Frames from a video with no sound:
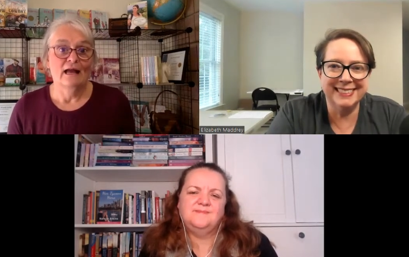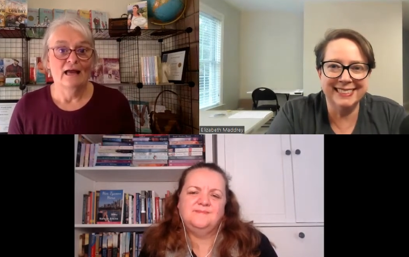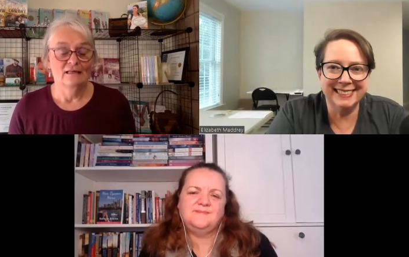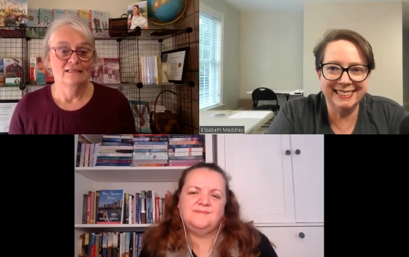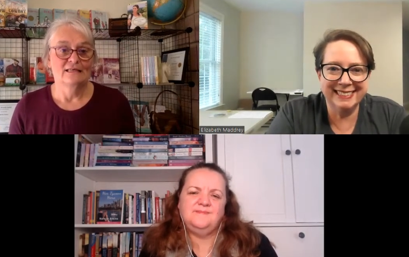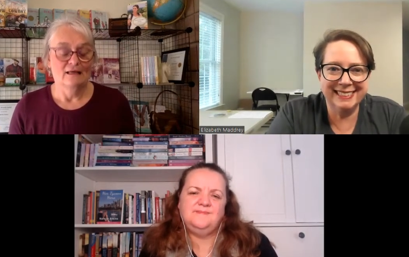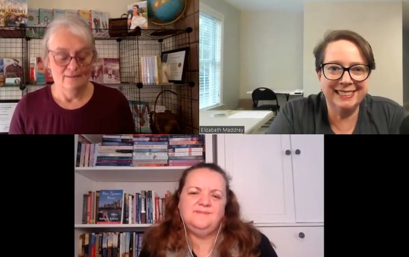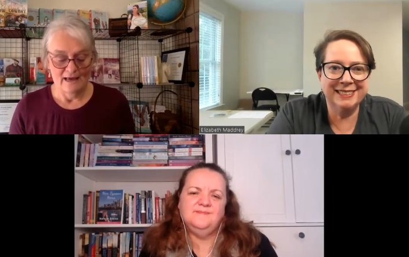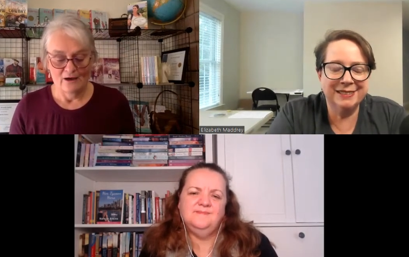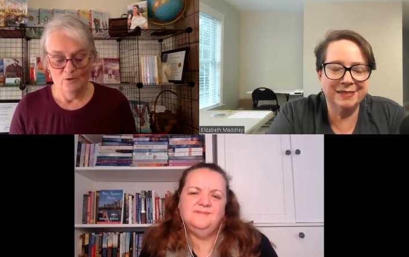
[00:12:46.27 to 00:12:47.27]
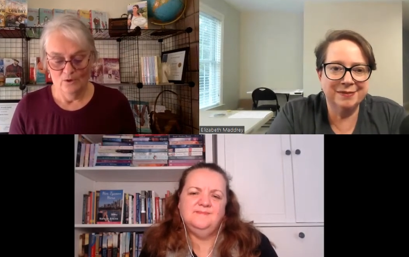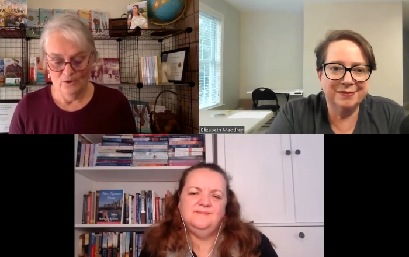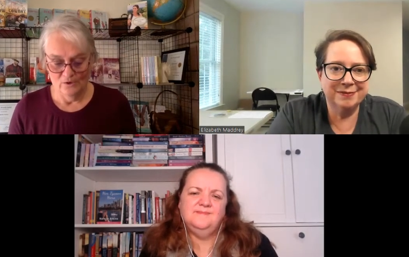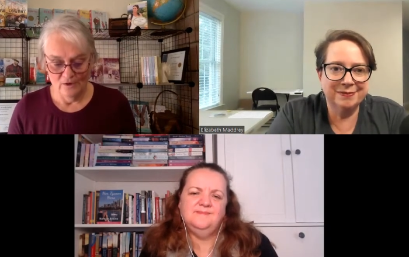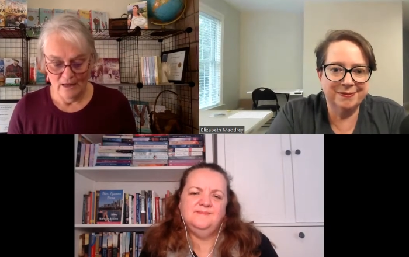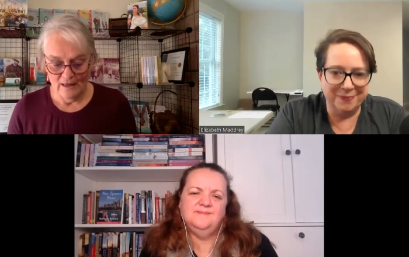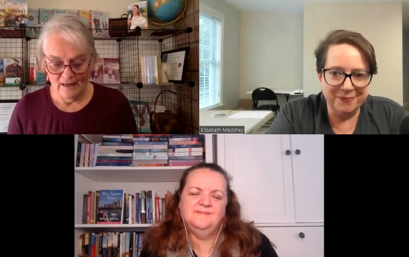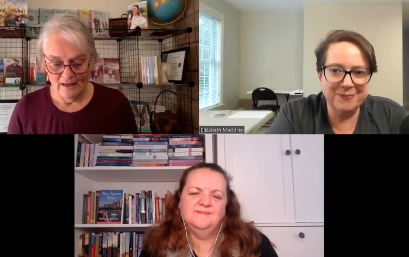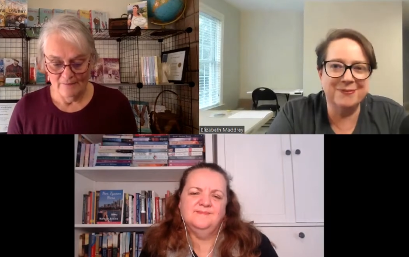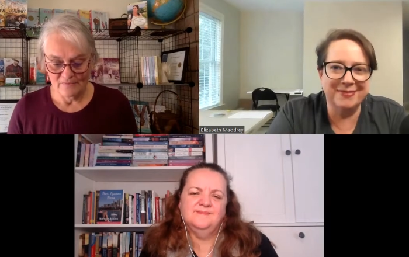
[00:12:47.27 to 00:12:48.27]
Speaker 1: I had to allow her.
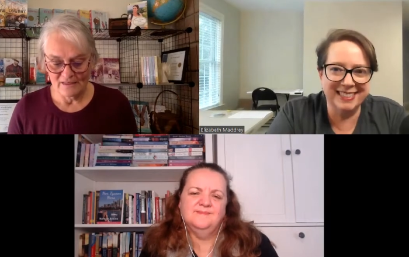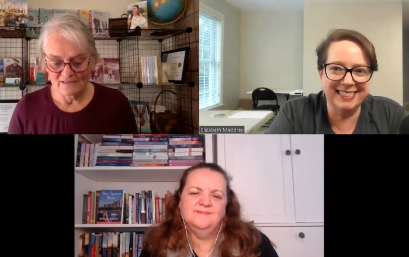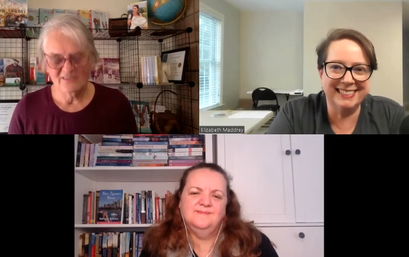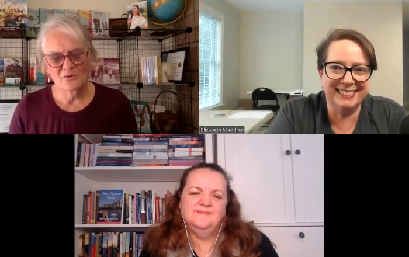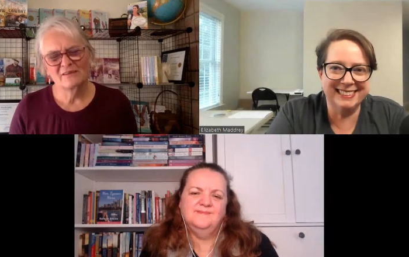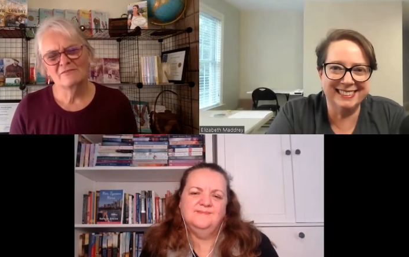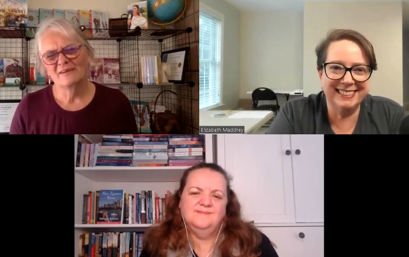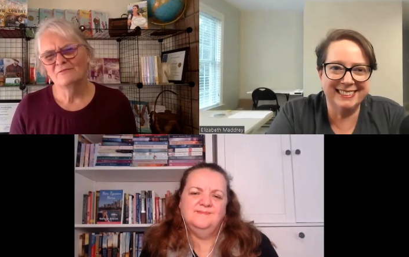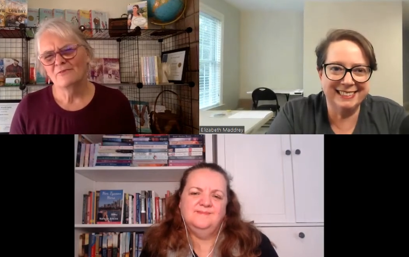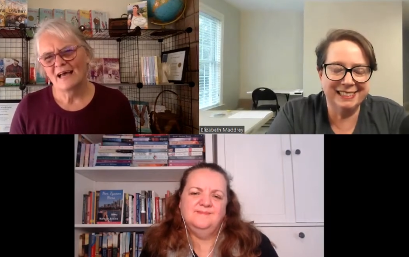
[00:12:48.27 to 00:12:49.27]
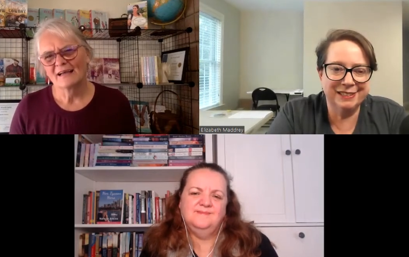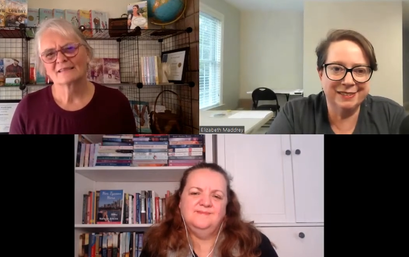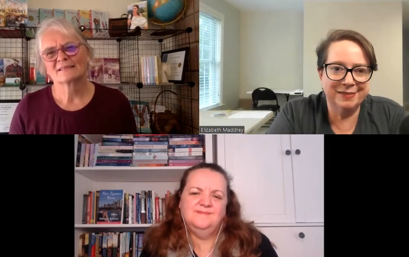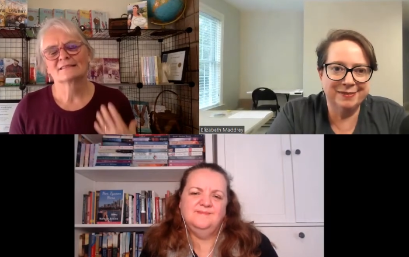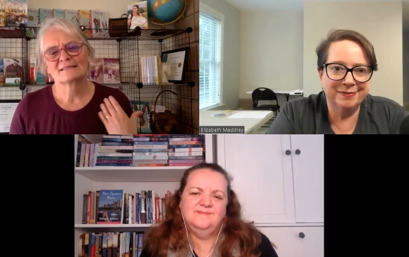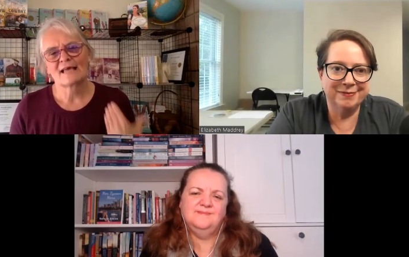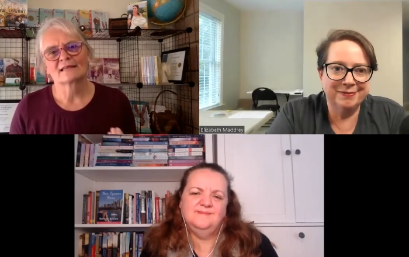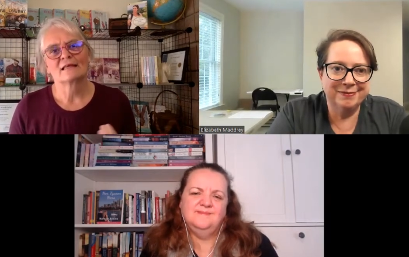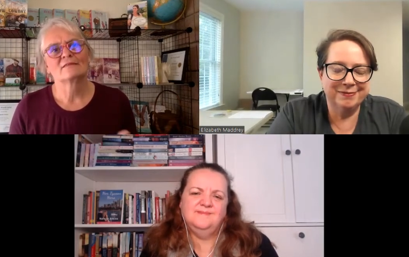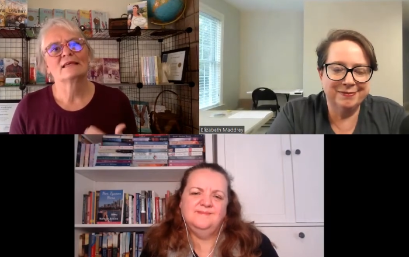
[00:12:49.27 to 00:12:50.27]
Um, so in, in fact,
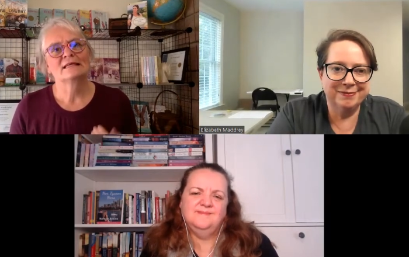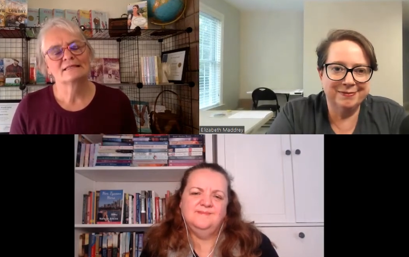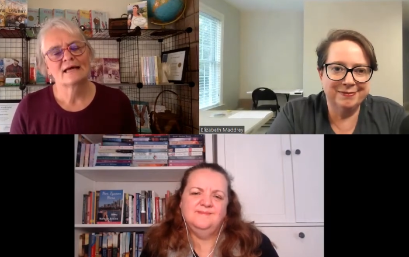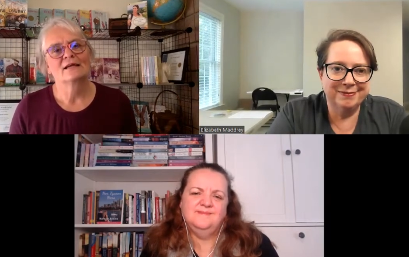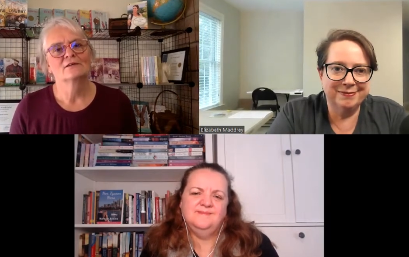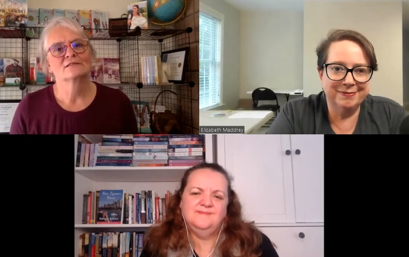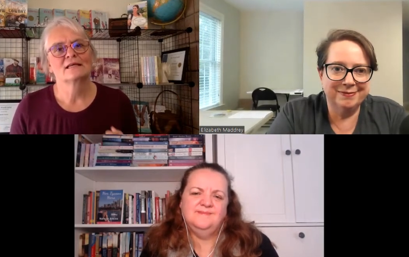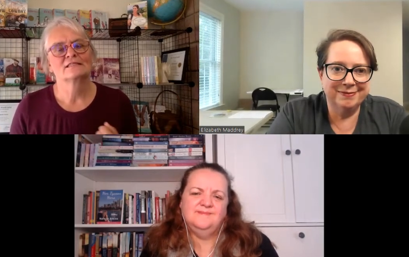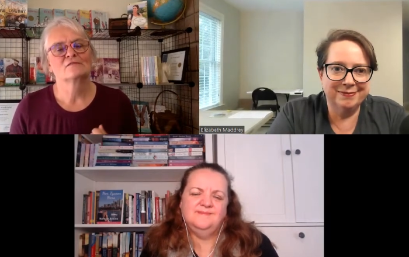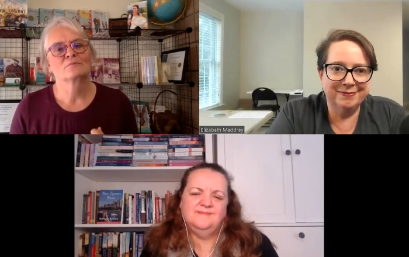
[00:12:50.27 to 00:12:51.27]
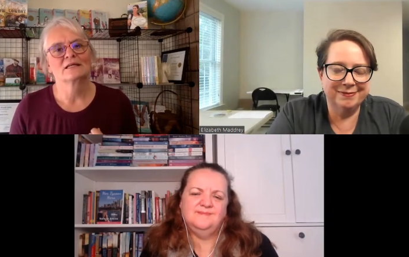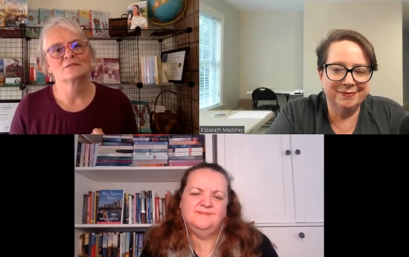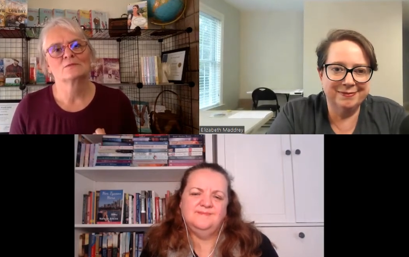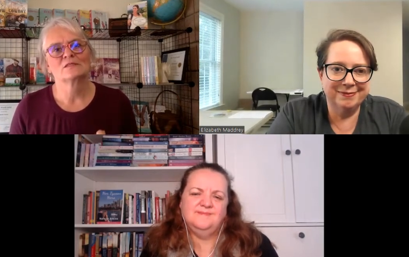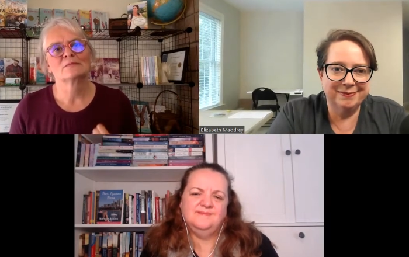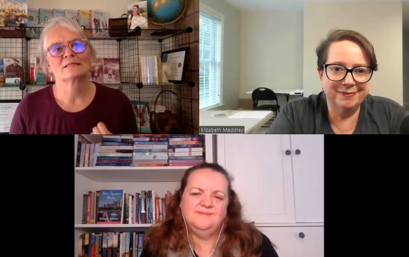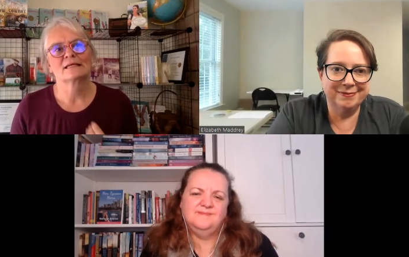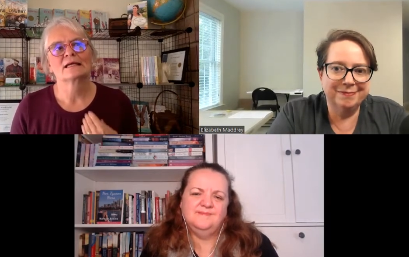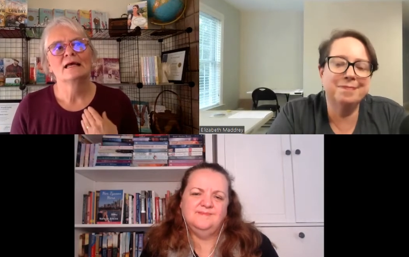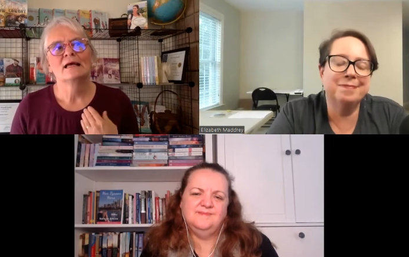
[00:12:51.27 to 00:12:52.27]
sadly, the entire sense of place was
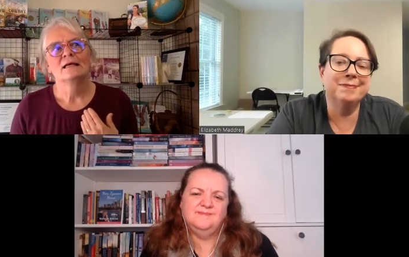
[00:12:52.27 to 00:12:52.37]
missing.